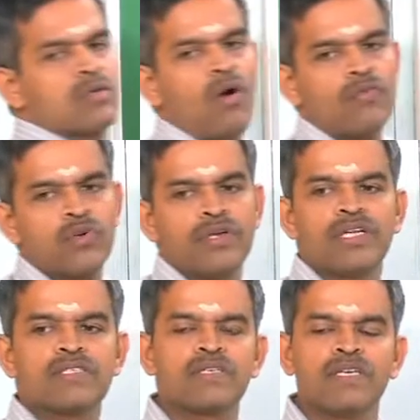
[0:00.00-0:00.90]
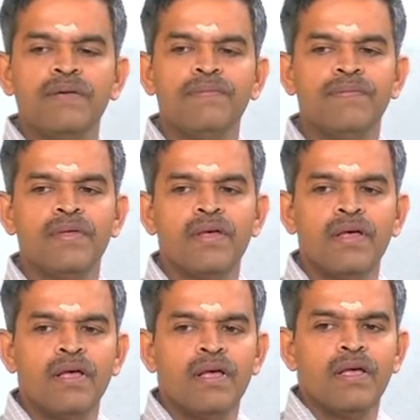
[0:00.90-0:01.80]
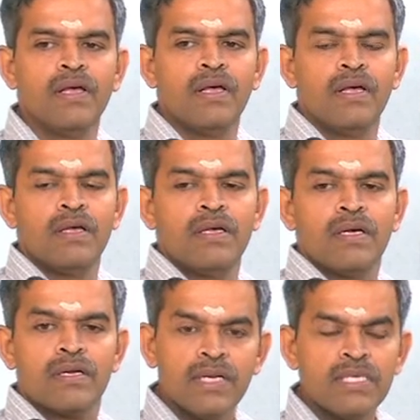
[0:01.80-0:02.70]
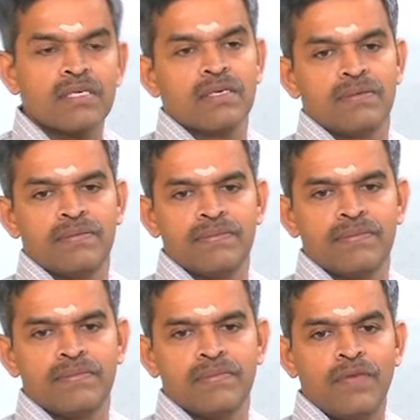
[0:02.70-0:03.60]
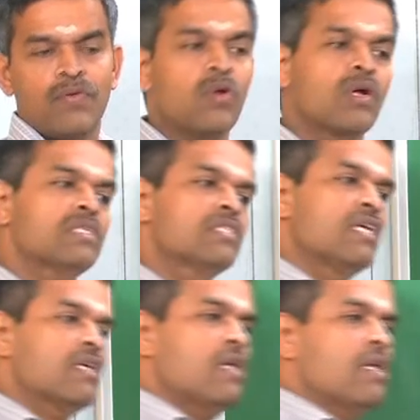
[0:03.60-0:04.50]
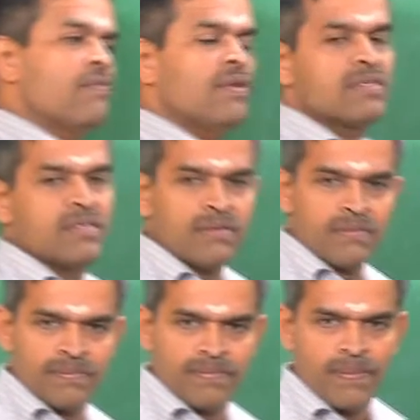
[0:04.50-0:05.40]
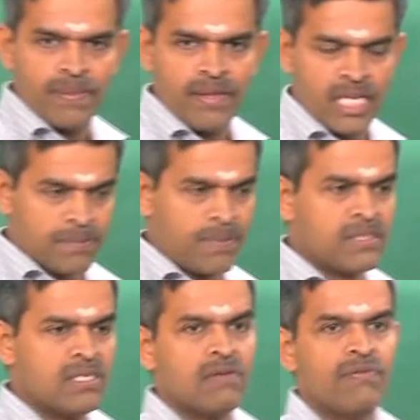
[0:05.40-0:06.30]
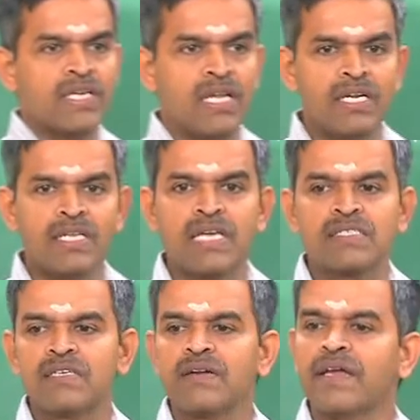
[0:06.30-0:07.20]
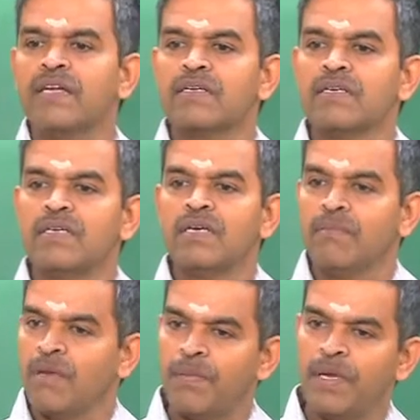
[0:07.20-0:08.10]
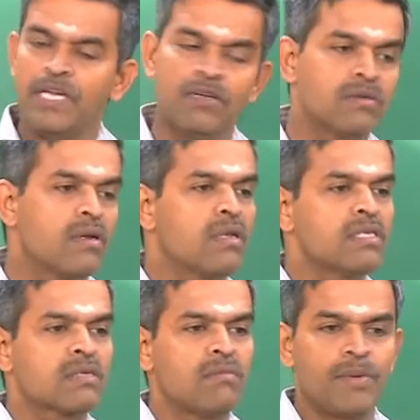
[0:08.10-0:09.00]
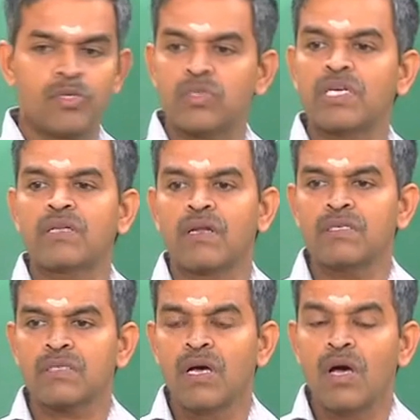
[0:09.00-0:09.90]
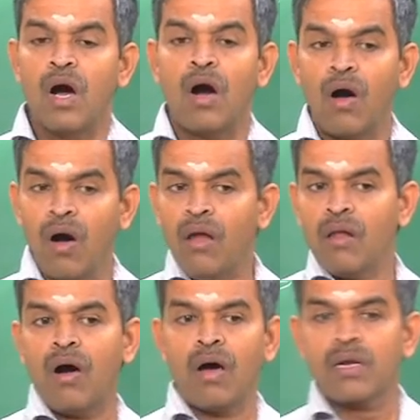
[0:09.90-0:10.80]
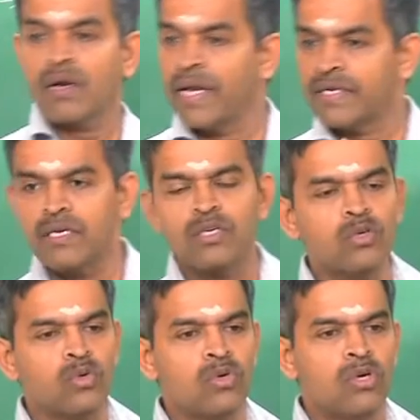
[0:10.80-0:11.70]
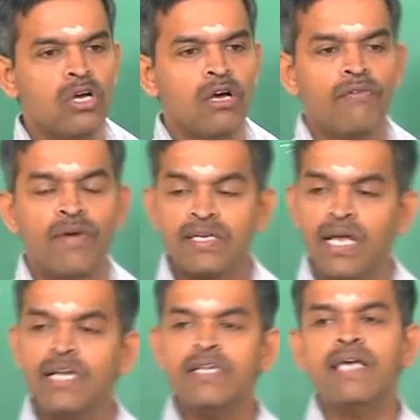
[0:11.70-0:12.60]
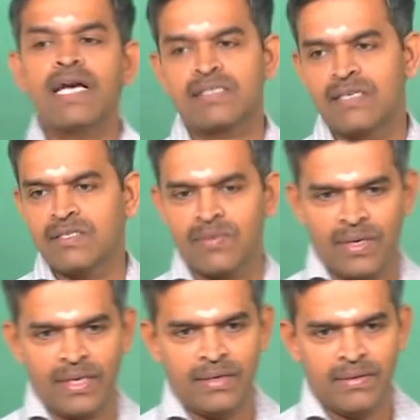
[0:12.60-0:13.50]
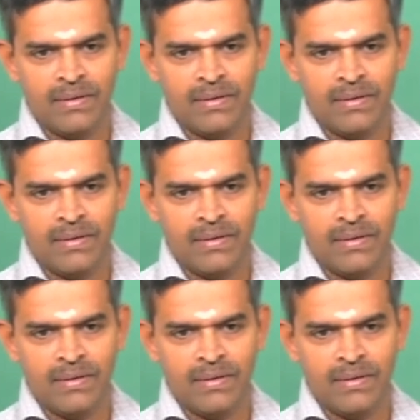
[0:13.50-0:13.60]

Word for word: to offshore industry risk if you look at the general definition expressed in fatality accident rate may be individual risk, may be societal risk, all are related to fatality accidents only.